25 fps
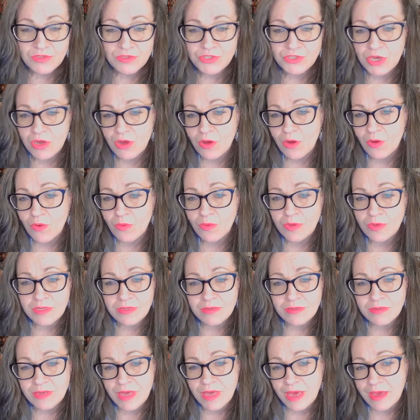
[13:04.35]
Joe
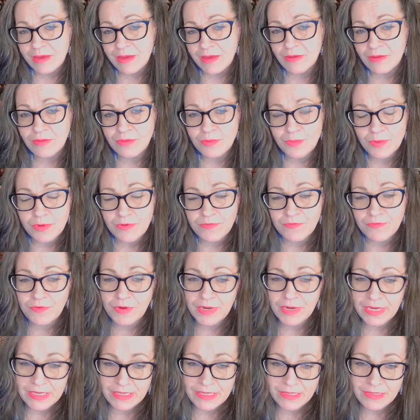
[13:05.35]
and Gail were
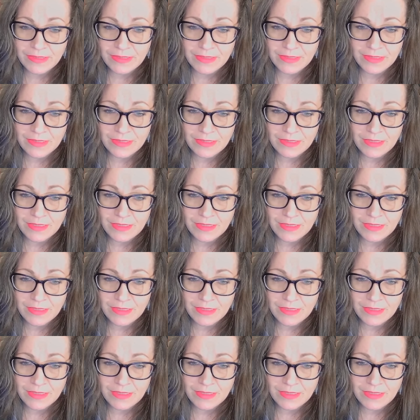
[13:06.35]
friends.